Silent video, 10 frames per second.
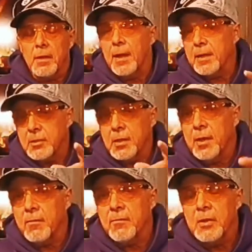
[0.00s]
I actually
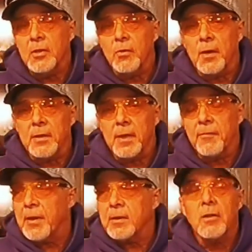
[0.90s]
have a video on that. In fact,